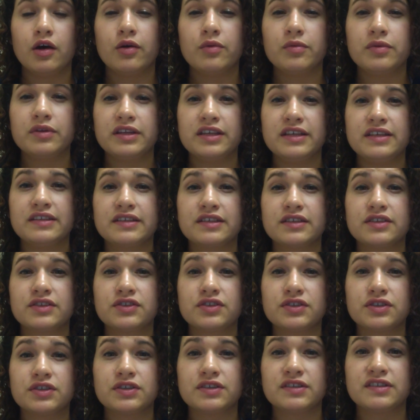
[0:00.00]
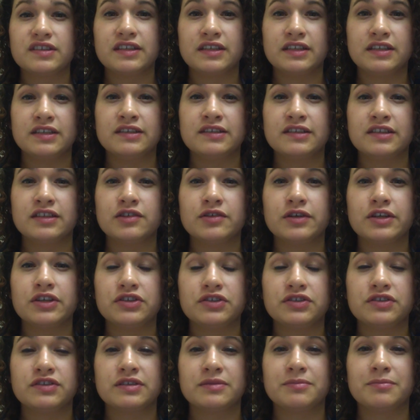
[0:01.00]
With these concerns and
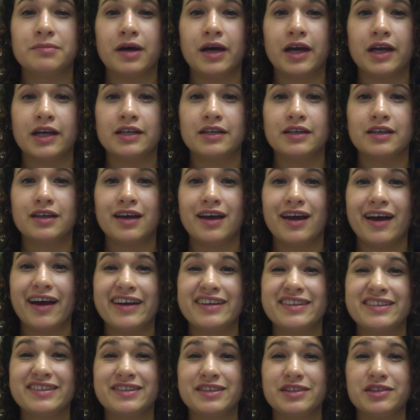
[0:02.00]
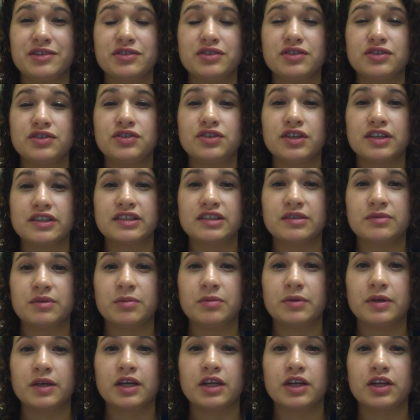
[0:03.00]
considerations in mind, I still suggest that we
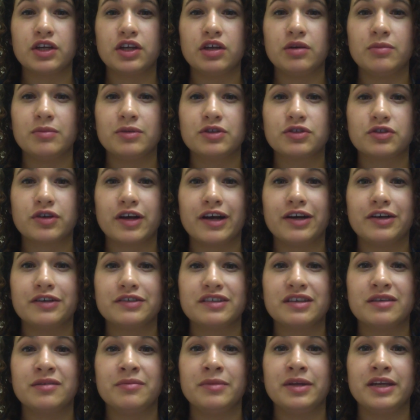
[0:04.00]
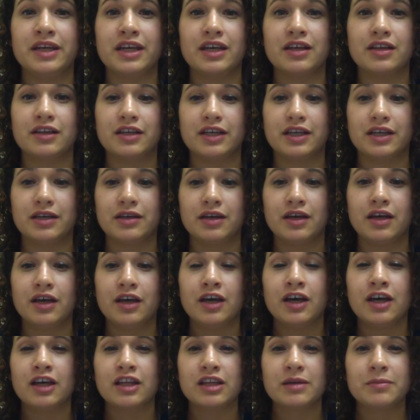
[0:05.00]
begin human trials immediately.
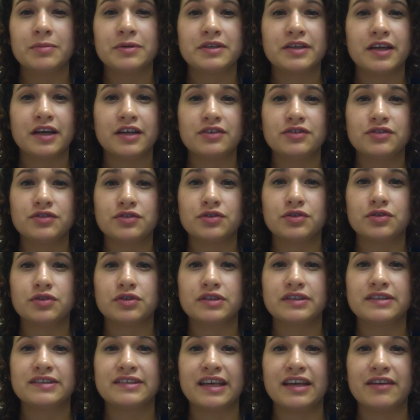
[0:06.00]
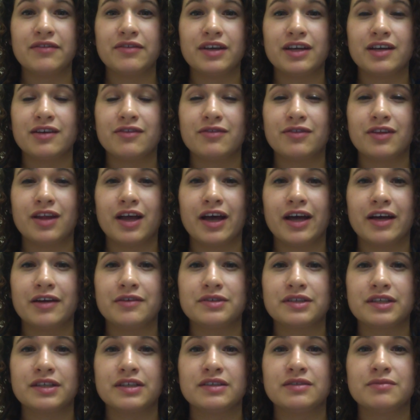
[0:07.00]
The potential saving of
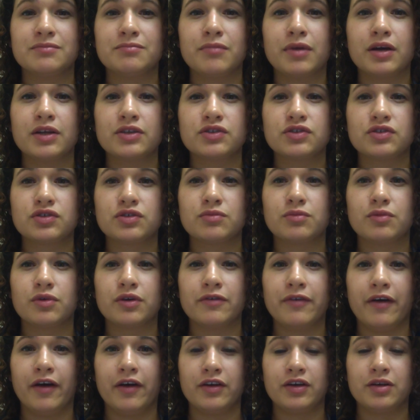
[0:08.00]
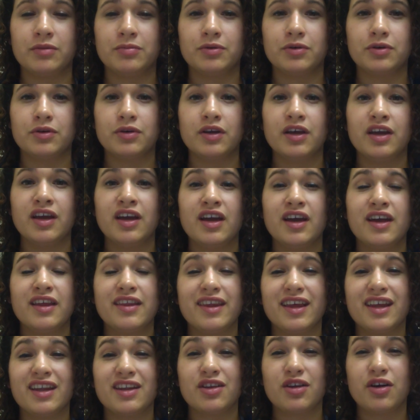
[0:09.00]
lives is much more valuable
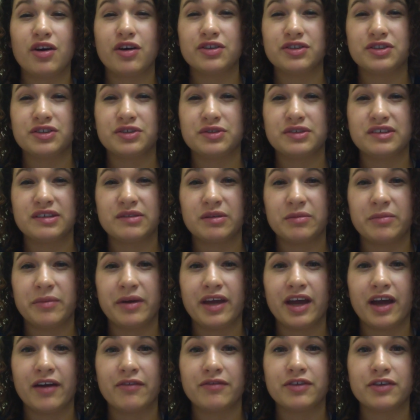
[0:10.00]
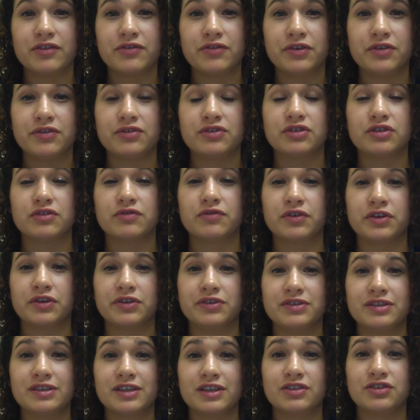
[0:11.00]
than lawsuits that we may have in the future for
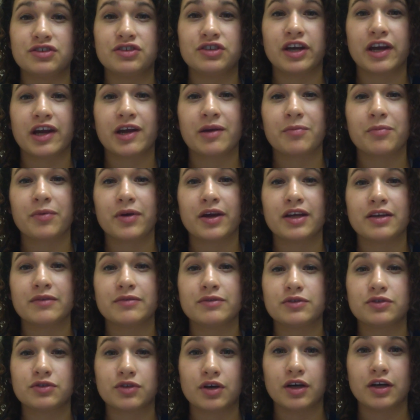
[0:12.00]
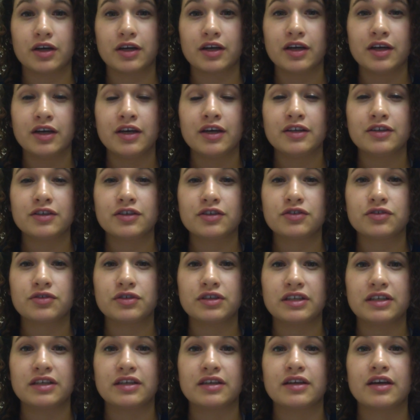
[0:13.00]
using a generic brand of a drug to
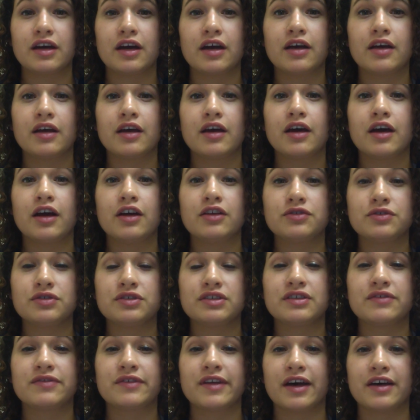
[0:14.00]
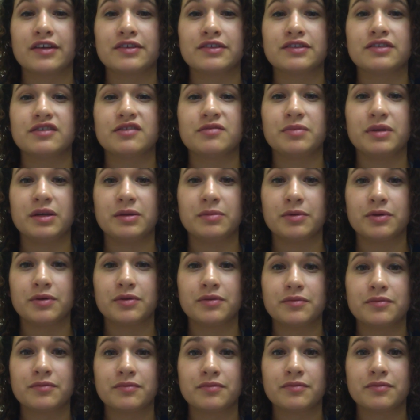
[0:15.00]
treat hundreds of thousands of people.